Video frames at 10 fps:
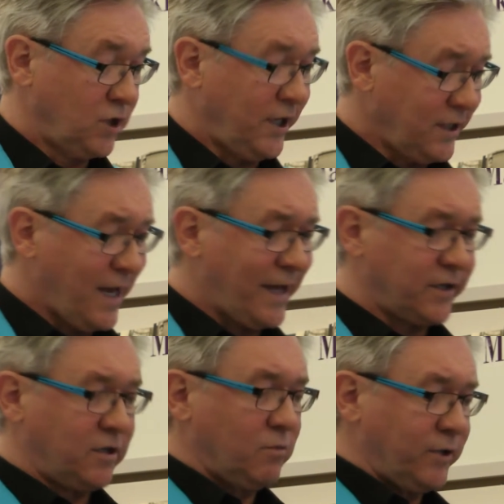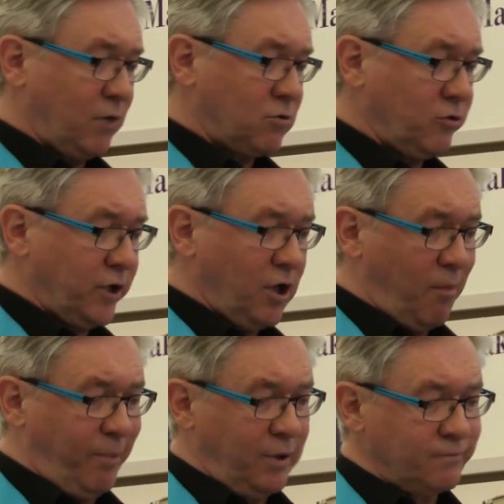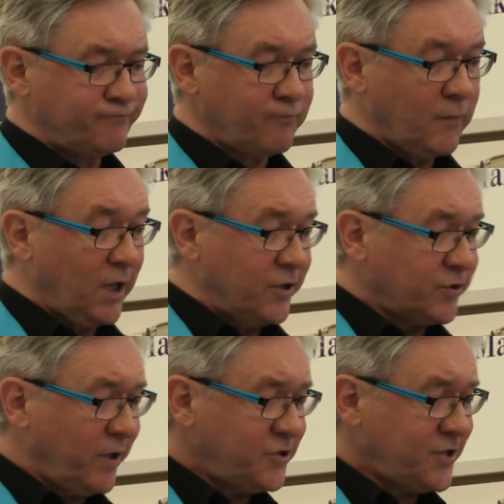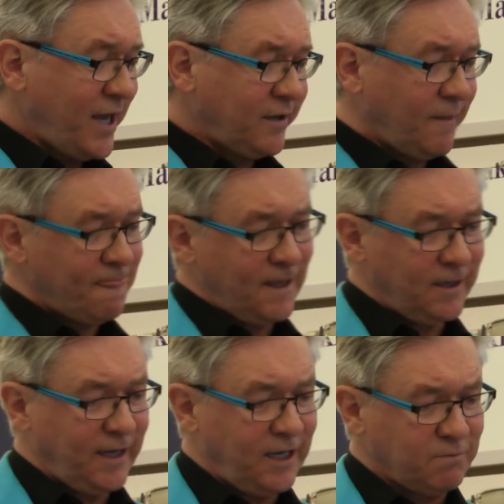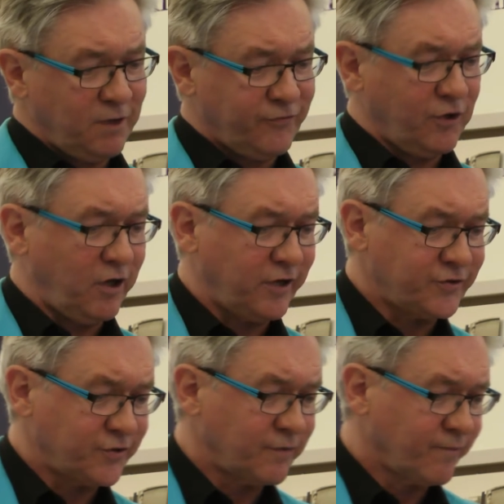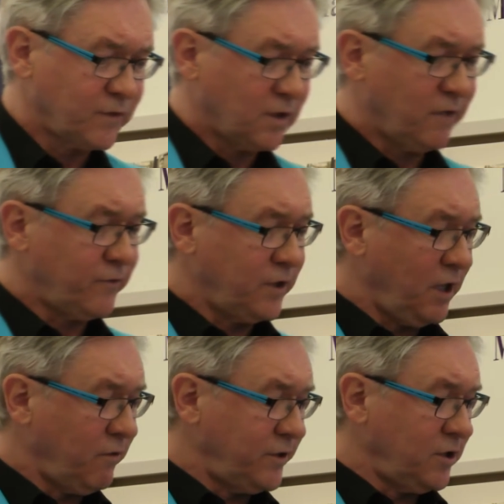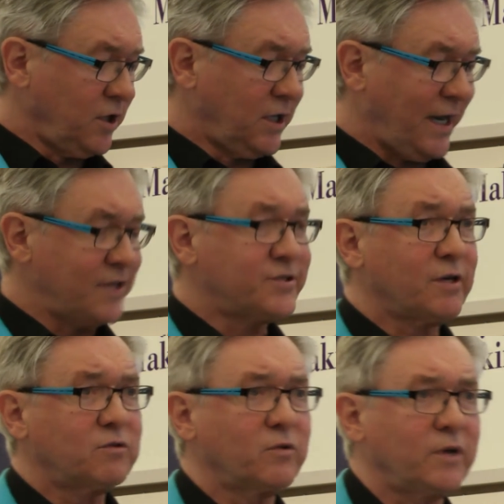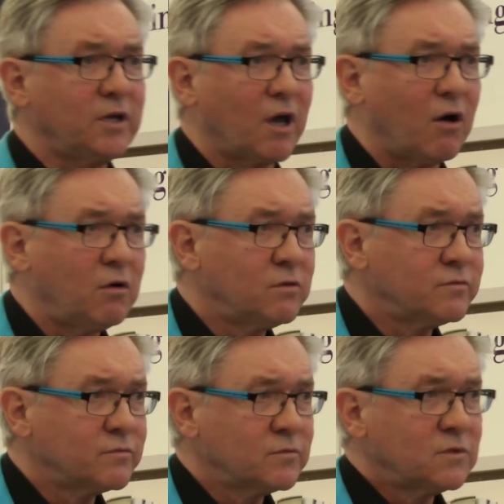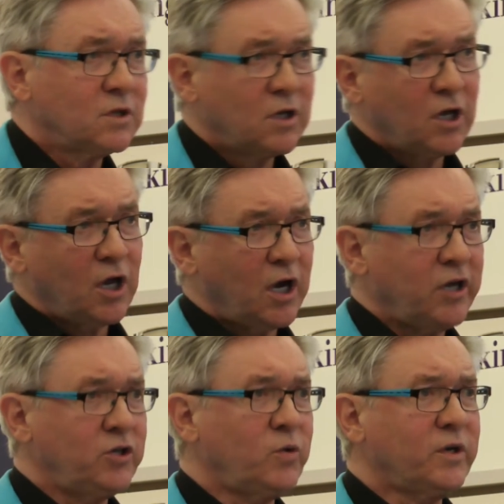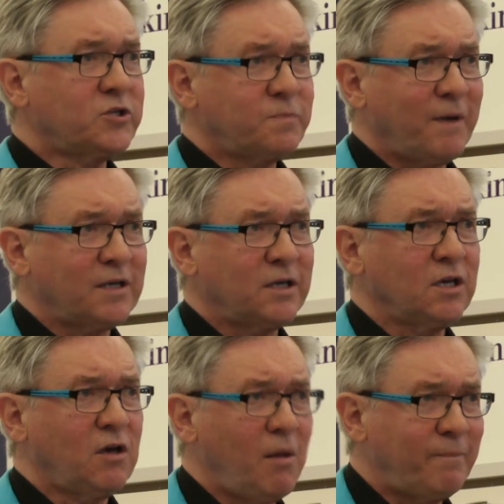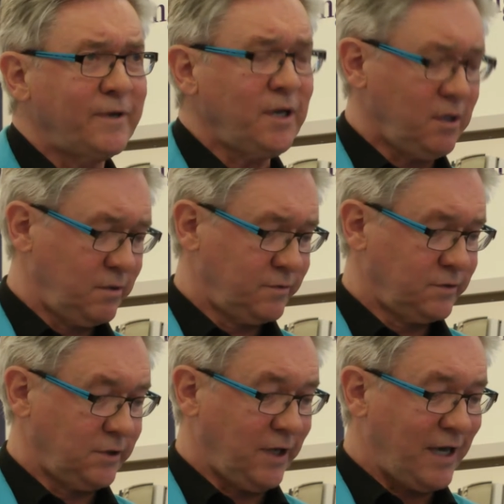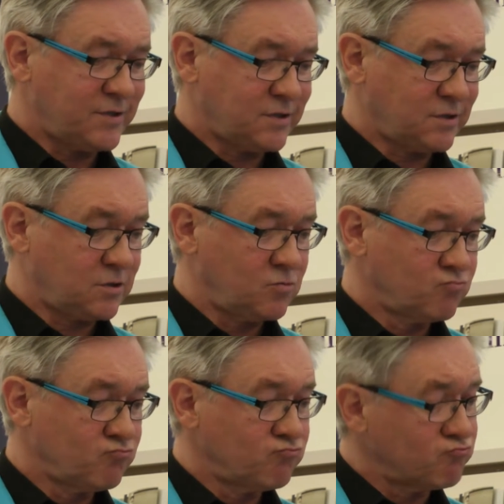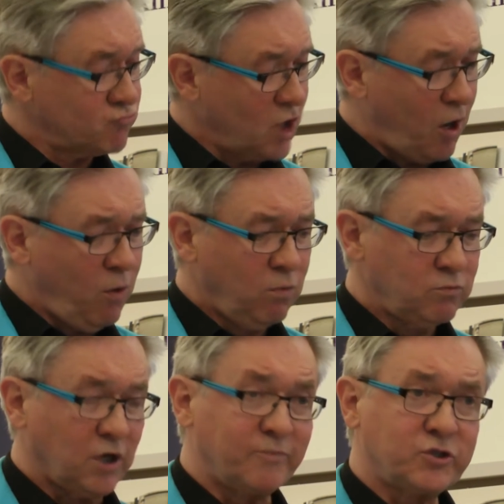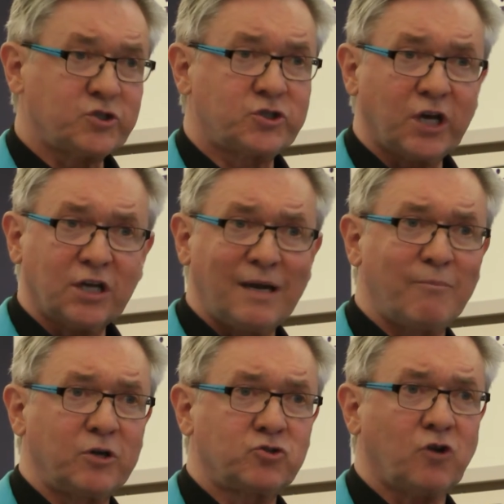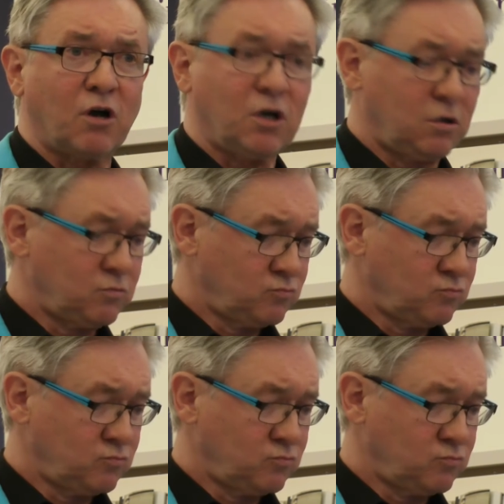He nodded without looking up. So I sat and I ate my fries. Every now and then I'd glance out the window. Are you expecting company? He asked. No, I'm just checking on my truck.